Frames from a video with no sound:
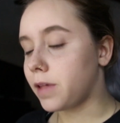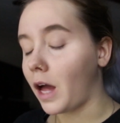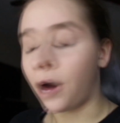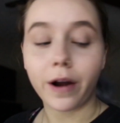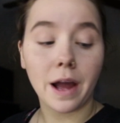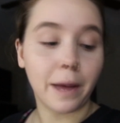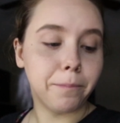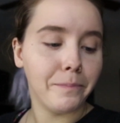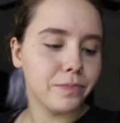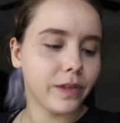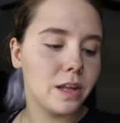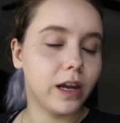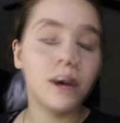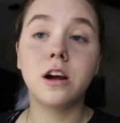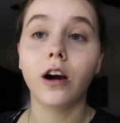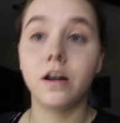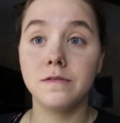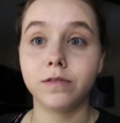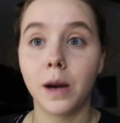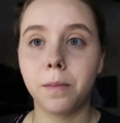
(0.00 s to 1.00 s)
Okay,
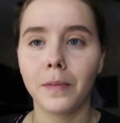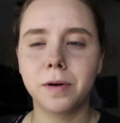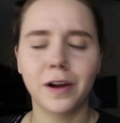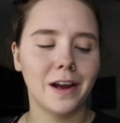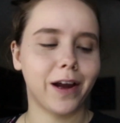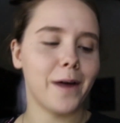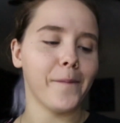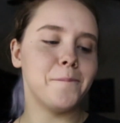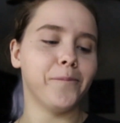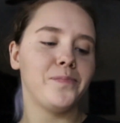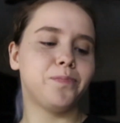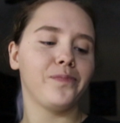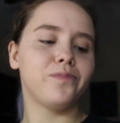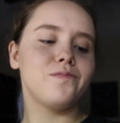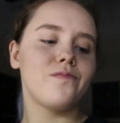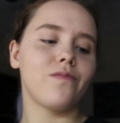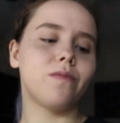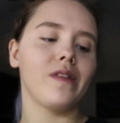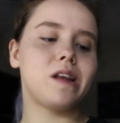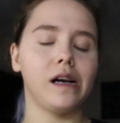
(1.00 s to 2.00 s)
getting off topic again.
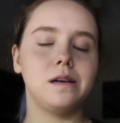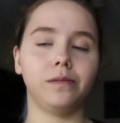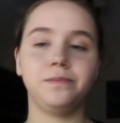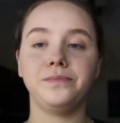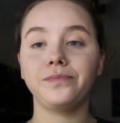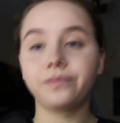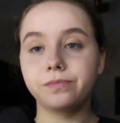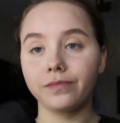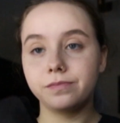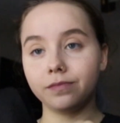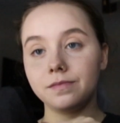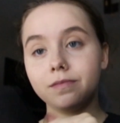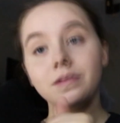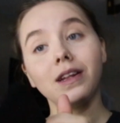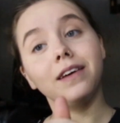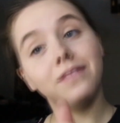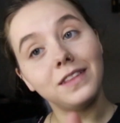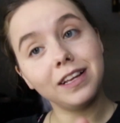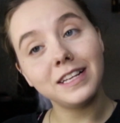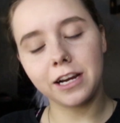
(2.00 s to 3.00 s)

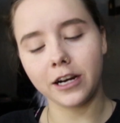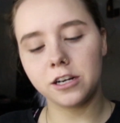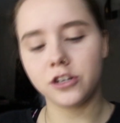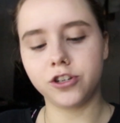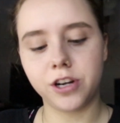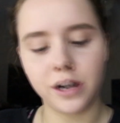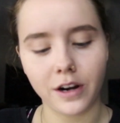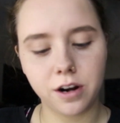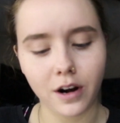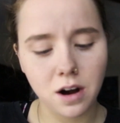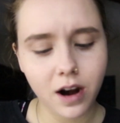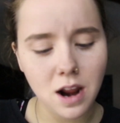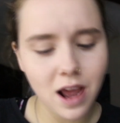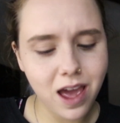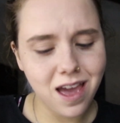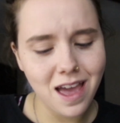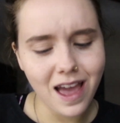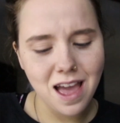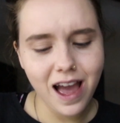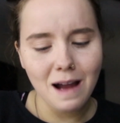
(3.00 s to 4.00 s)
This hair straightener,
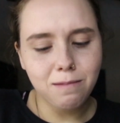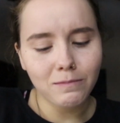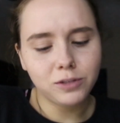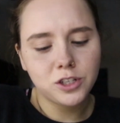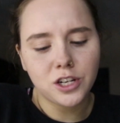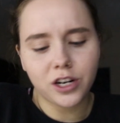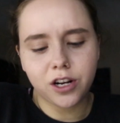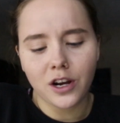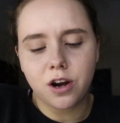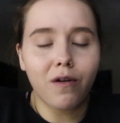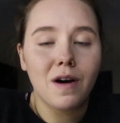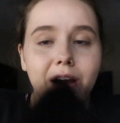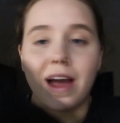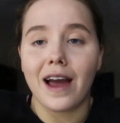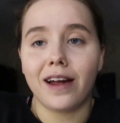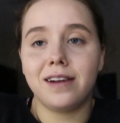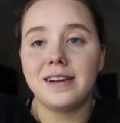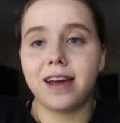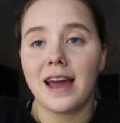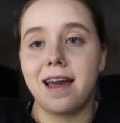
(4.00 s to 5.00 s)
I'm just gonna go
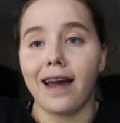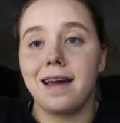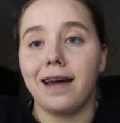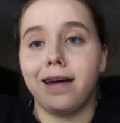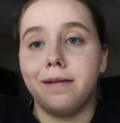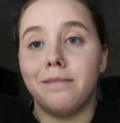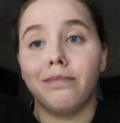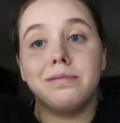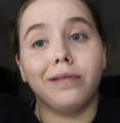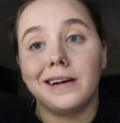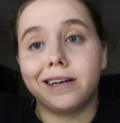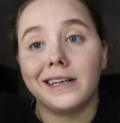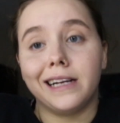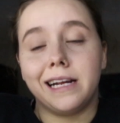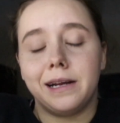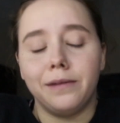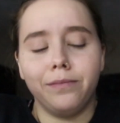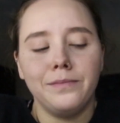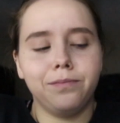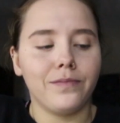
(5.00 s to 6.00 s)
ahead and plug it
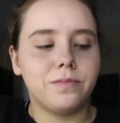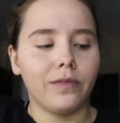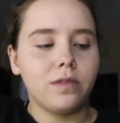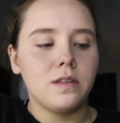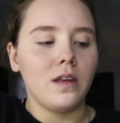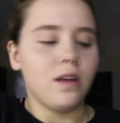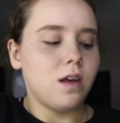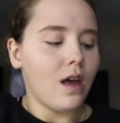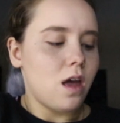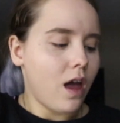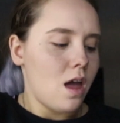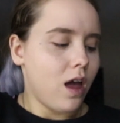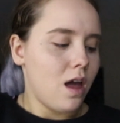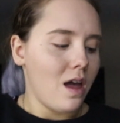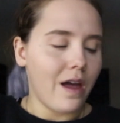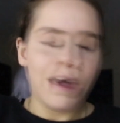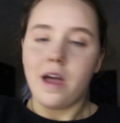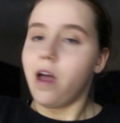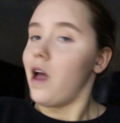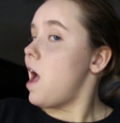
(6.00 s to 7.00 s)
in.
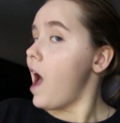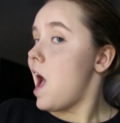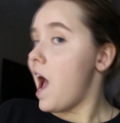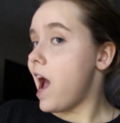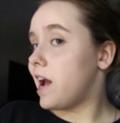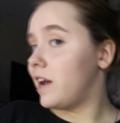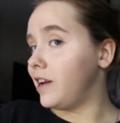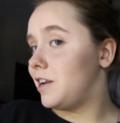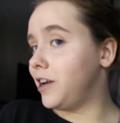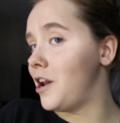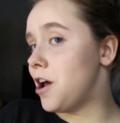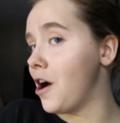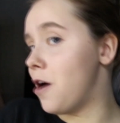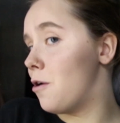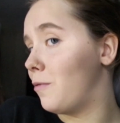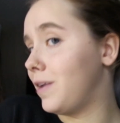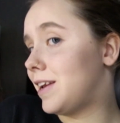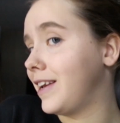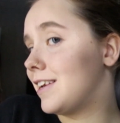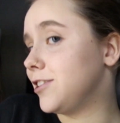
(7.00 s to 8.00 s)
And you
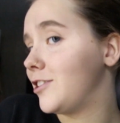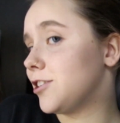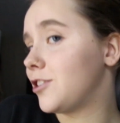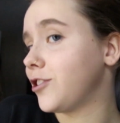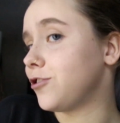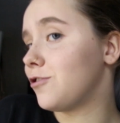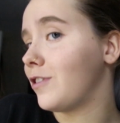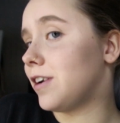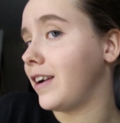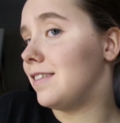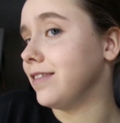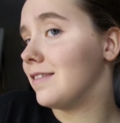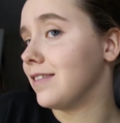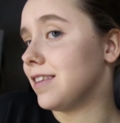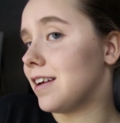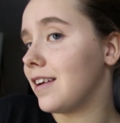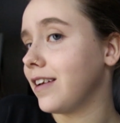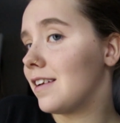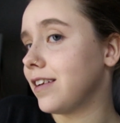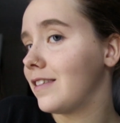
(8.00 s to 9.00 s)
know, we can just straighten
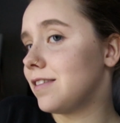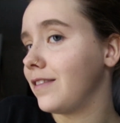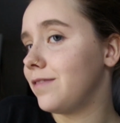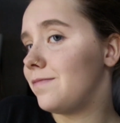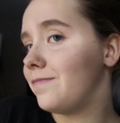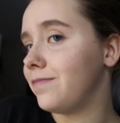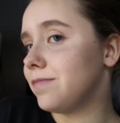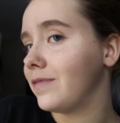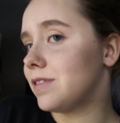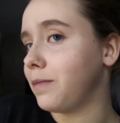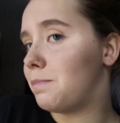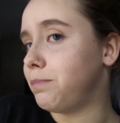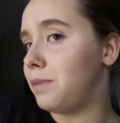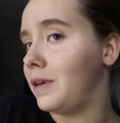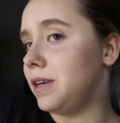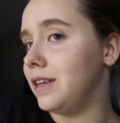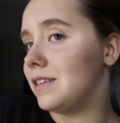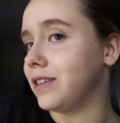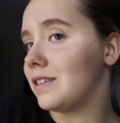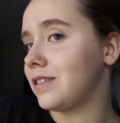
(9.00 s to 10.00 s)
like a
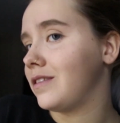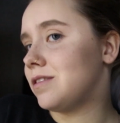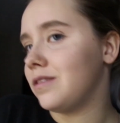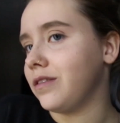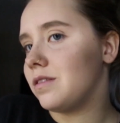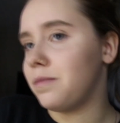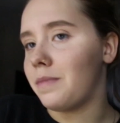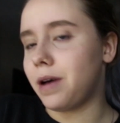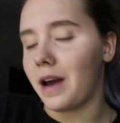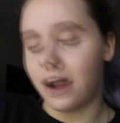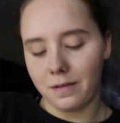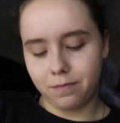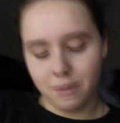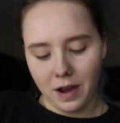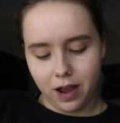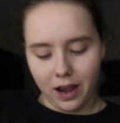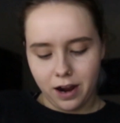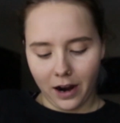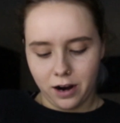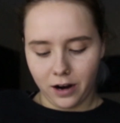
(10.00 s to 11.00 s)
piece on the back of
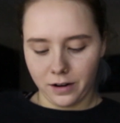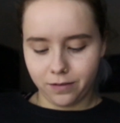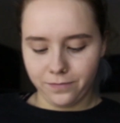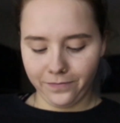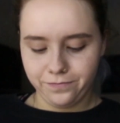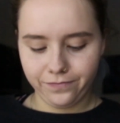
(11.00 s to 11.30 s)
my hair,